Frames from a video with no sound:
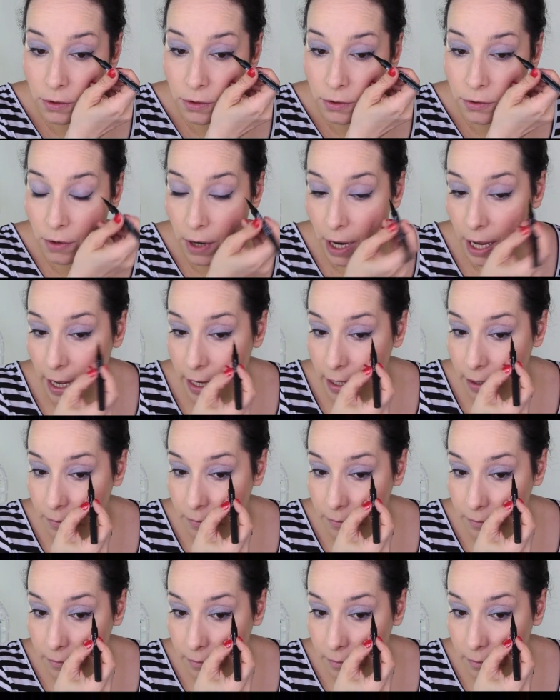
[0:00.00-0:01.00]
try
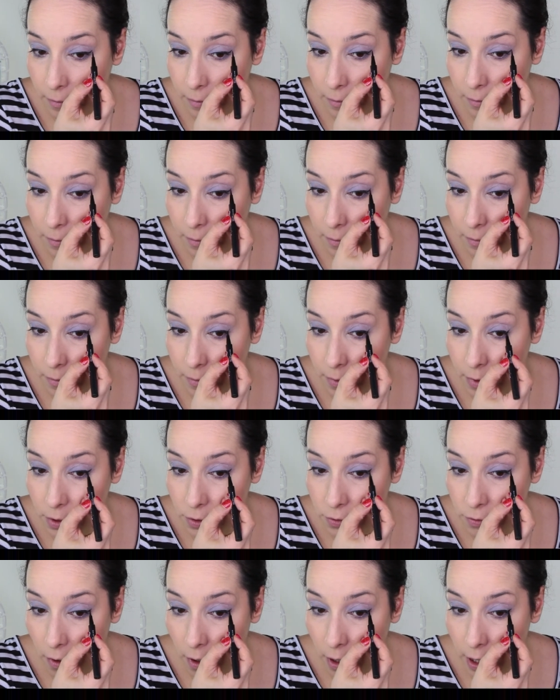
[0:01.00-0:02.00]

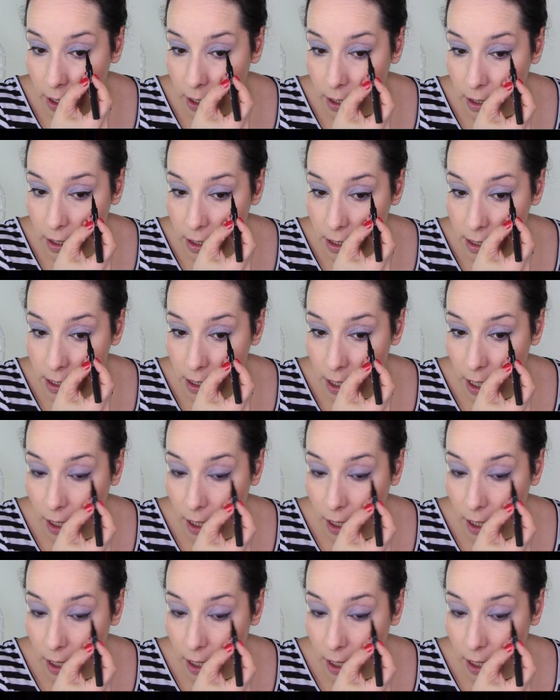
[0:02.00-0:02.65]
drawing this